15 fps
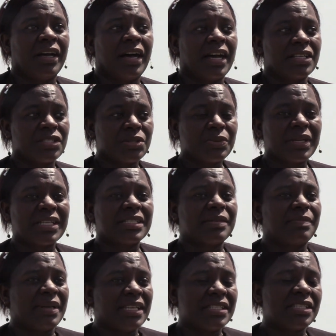As soon as the
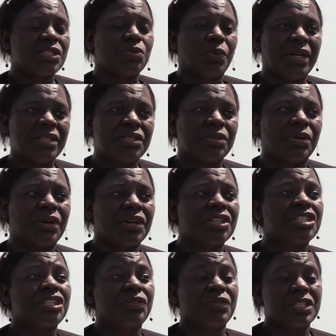message went to her,
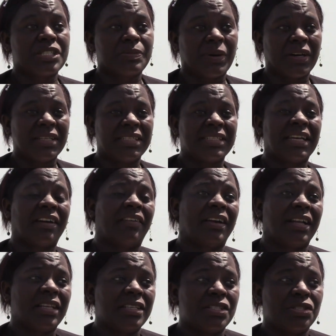she responded
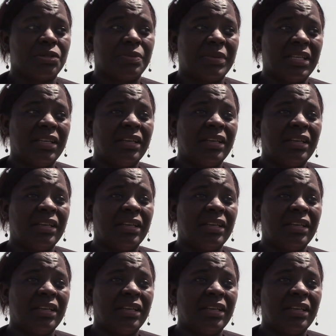directly to me,